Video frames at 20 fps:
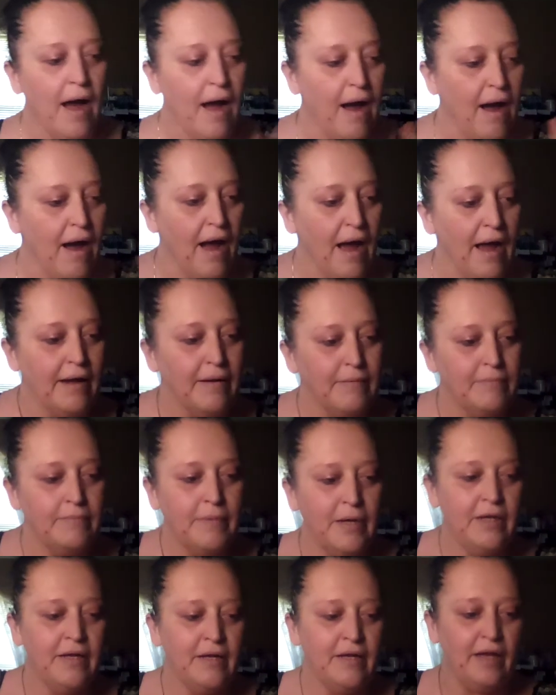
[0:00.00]
I,
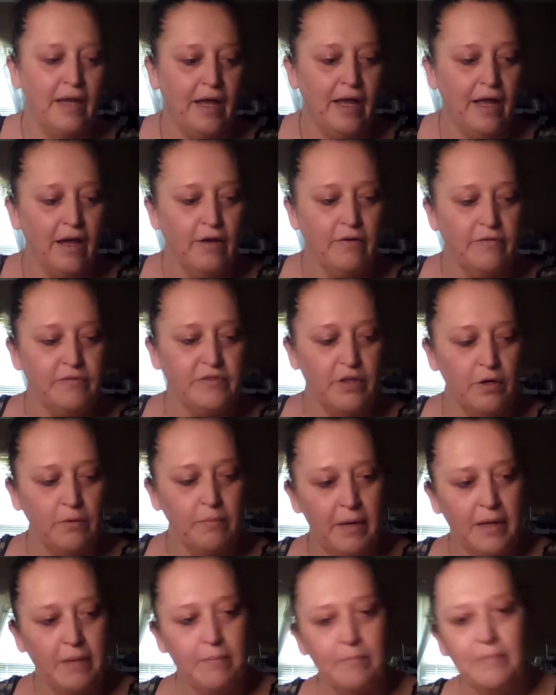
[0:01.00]
Elf
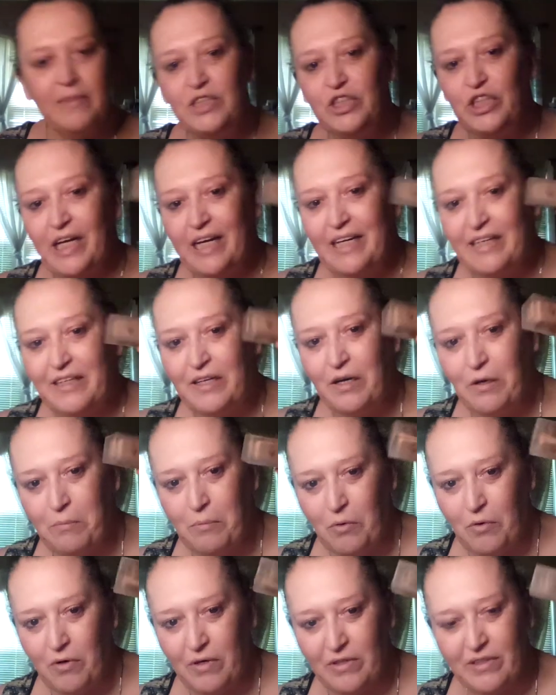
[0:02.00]
Don't Make My Shade No
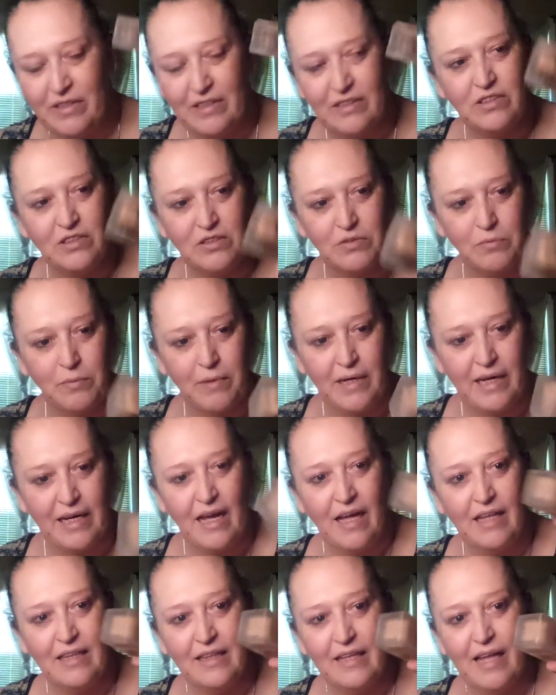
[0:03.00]
More. This is what I
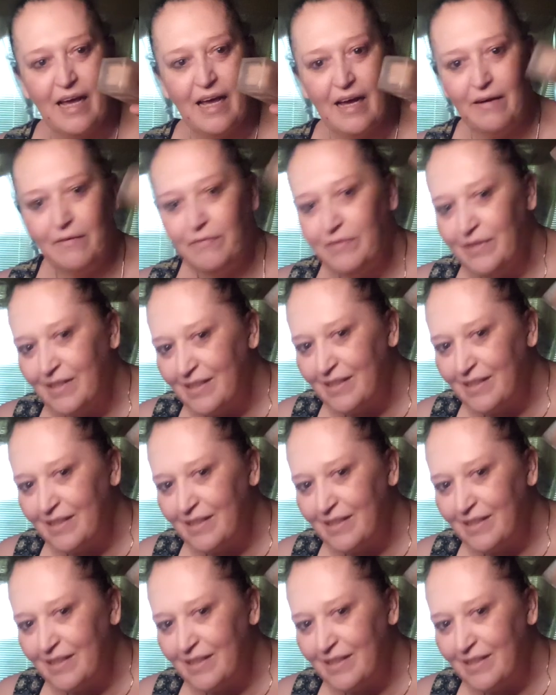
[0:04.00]
got left.